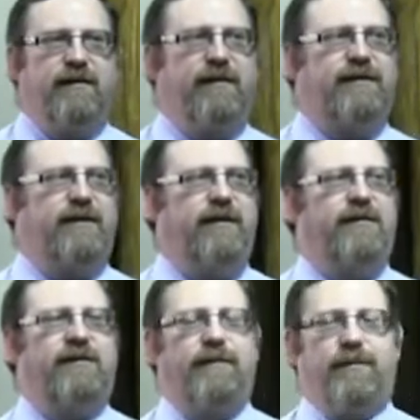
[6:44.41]
This
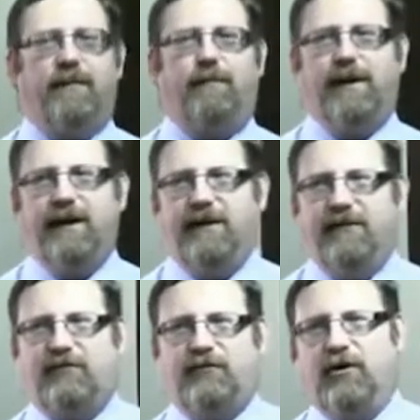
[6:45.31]
is,
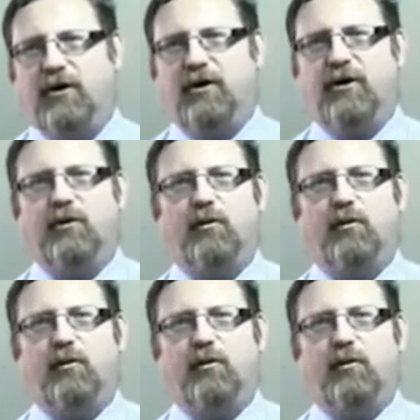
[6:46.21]
please sir,